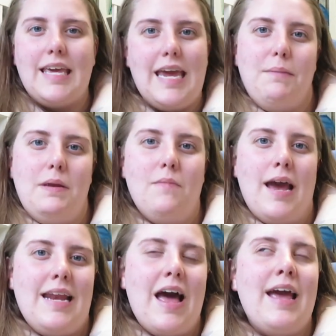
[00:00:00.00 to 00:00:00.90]
Keep in
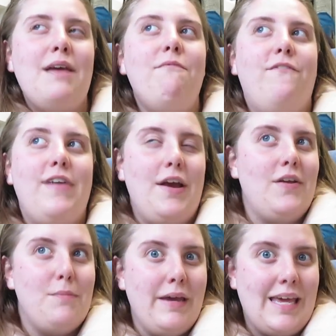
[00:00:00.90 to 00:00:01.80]
mind, I am
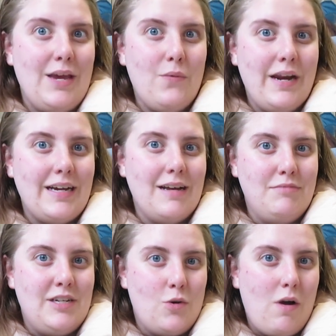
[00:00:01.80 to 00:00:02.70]
very picky when it
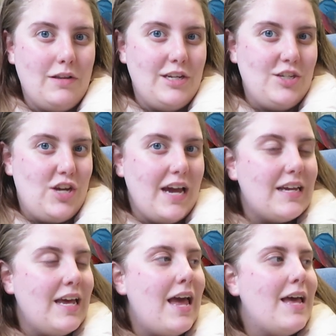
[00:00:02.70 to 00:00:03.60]
comes to quality check.